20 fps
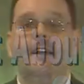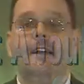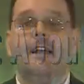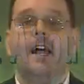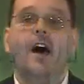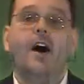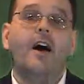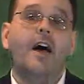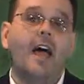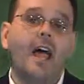
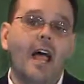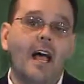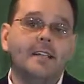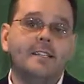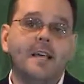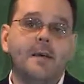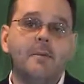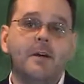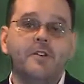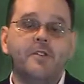Now,
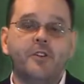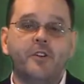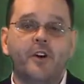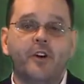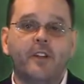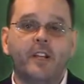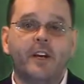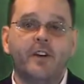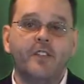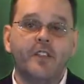as I mentioned
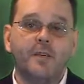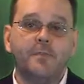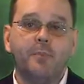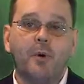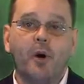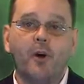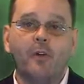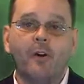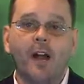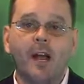earlier, this
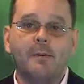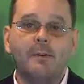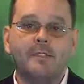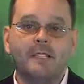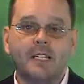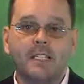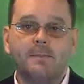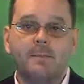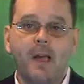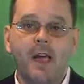program
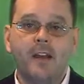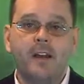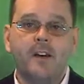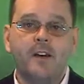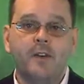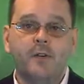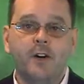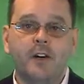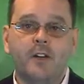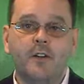was
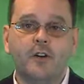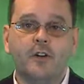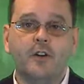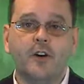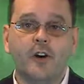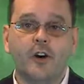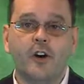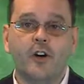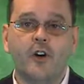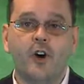expanded to
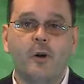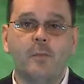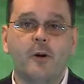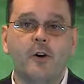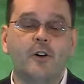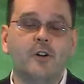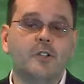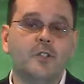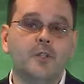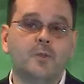include current
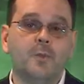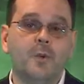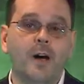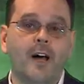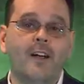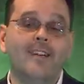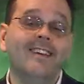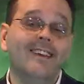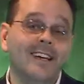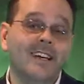homeowners as
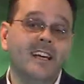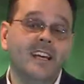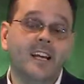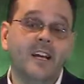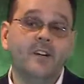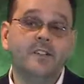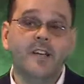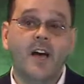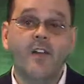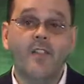well.
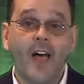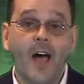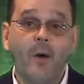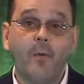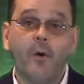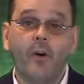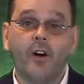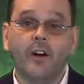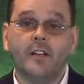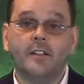Here's how
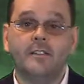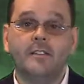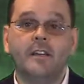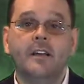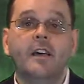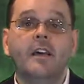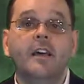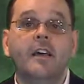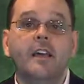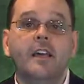that works.
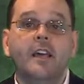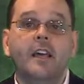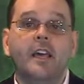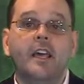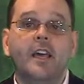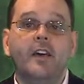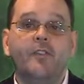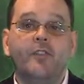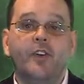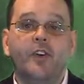
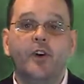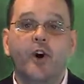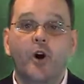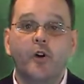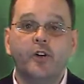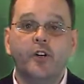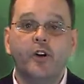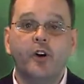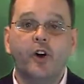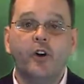If you
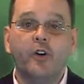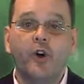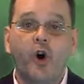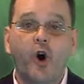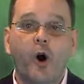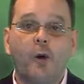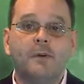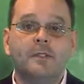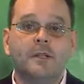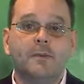owned your own
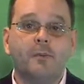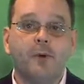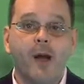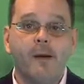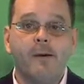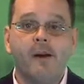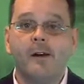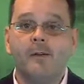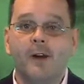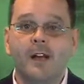home as a
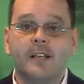primary